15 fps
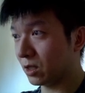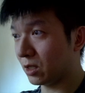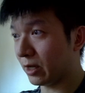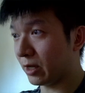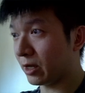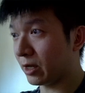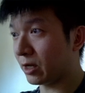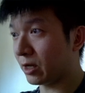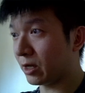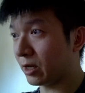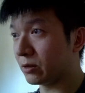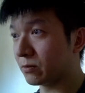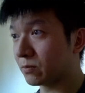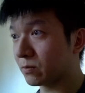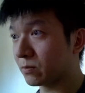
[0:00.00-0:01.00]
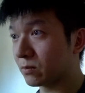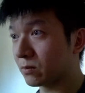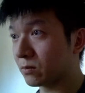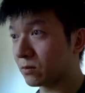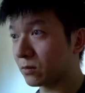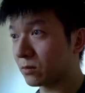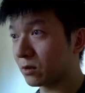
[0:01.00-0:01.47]
and
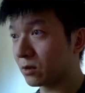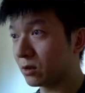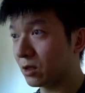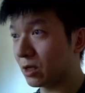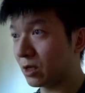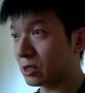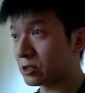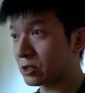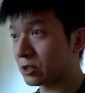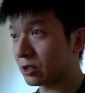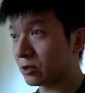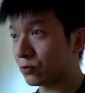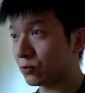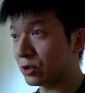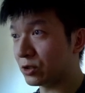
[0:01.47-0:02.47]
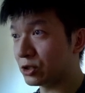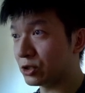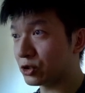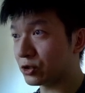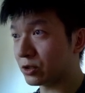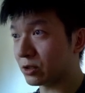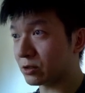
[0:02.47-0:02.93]
it's gonna
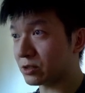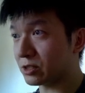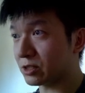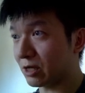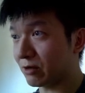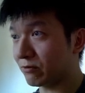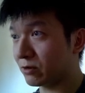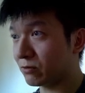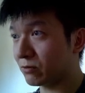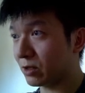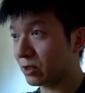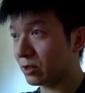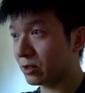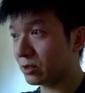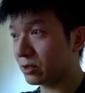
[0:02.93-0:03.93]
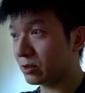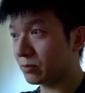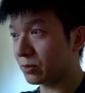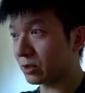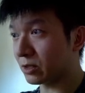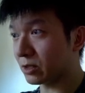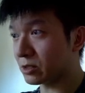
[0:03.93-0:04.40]
reach the 7 right here,
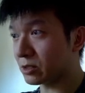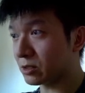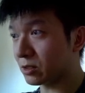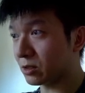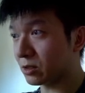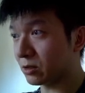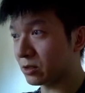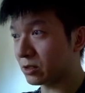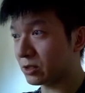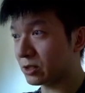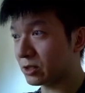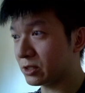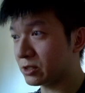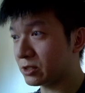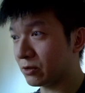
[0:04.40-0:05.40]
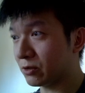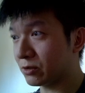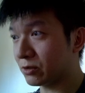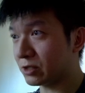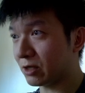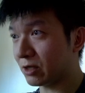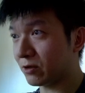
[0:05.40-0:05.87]
because this is 0,
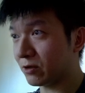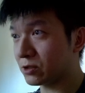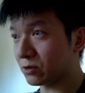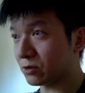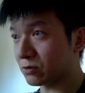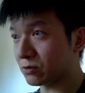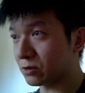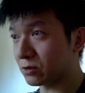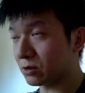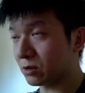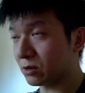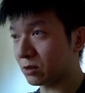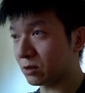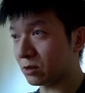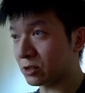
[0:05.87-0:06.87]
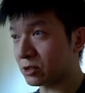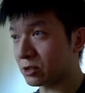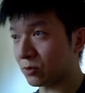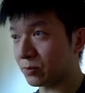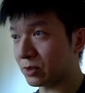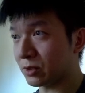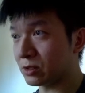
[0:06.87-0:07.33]
7, so this will
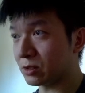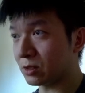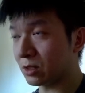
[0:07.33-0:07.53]
be